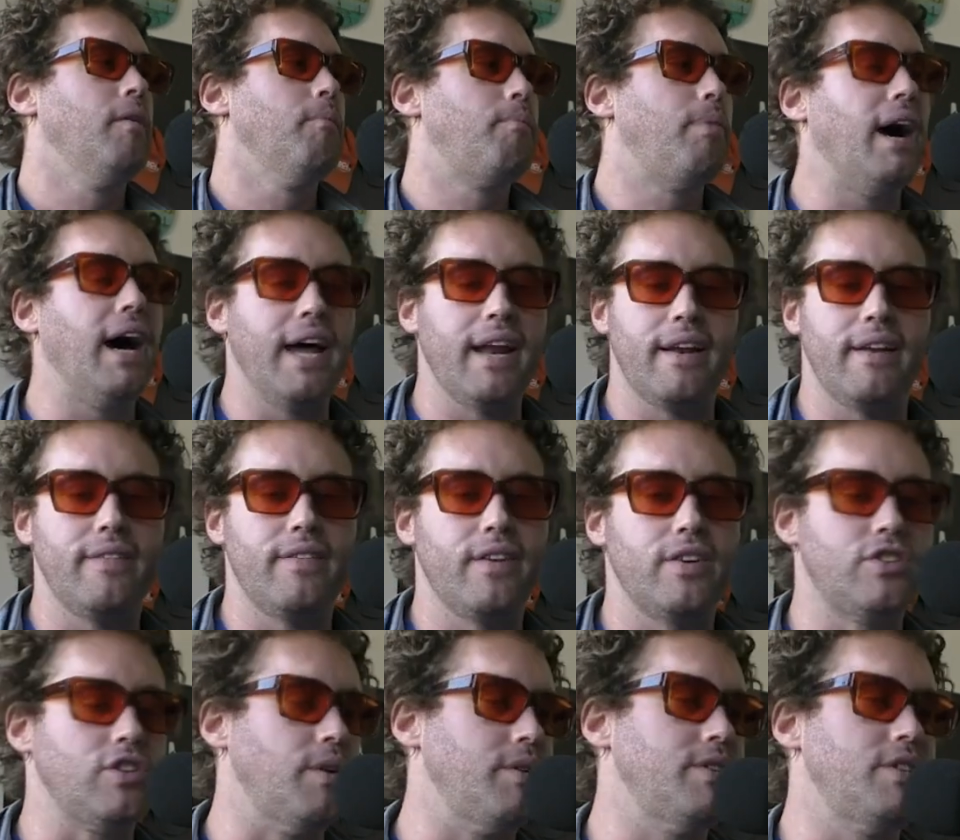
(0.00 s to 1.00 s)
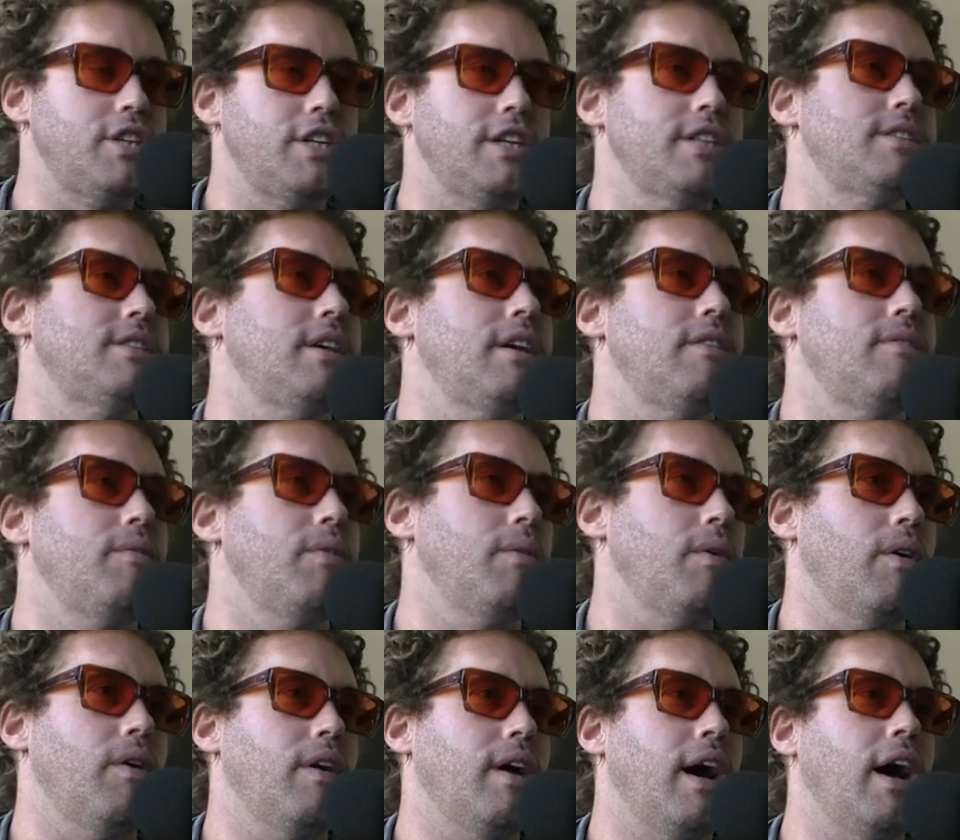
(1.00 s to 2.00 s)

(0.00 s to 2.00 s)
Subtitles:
But there's always a chance that we won't.